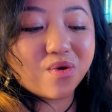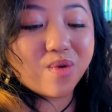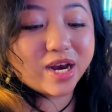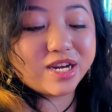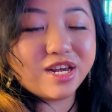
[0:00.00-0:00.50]

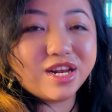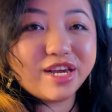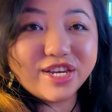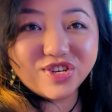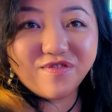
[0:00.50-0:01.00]
directed
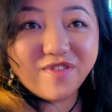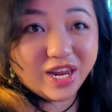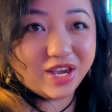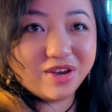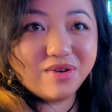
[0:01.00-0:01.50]
each
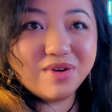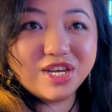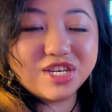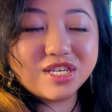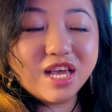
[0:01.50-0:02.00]
video,
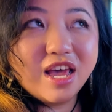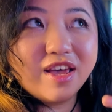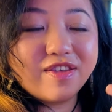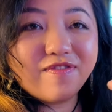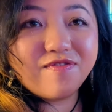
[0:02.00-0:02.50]
it just
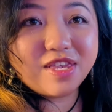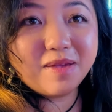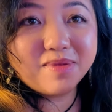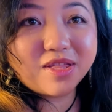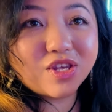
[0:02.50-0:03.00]

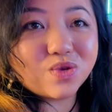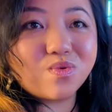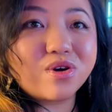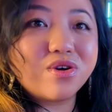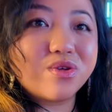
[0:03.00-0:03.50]
seems like this
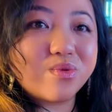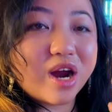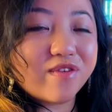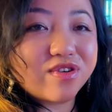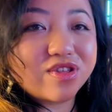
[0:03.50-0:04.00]
world
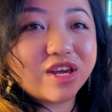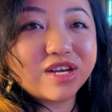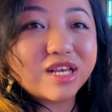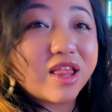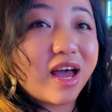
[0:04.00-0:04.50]
where
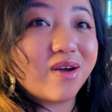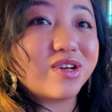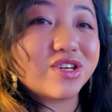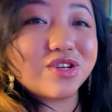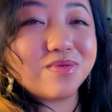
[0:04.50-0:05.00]
everything is
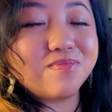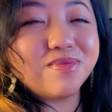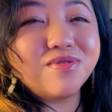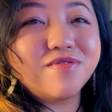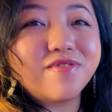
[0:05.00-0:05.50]
allowed to
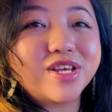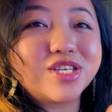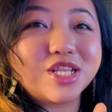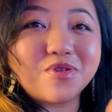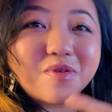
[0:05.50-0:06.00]
move at a
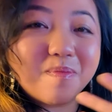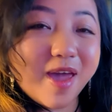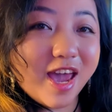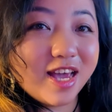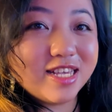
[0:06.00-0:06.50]
slower
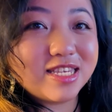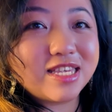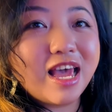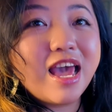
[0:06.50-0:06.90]
pace,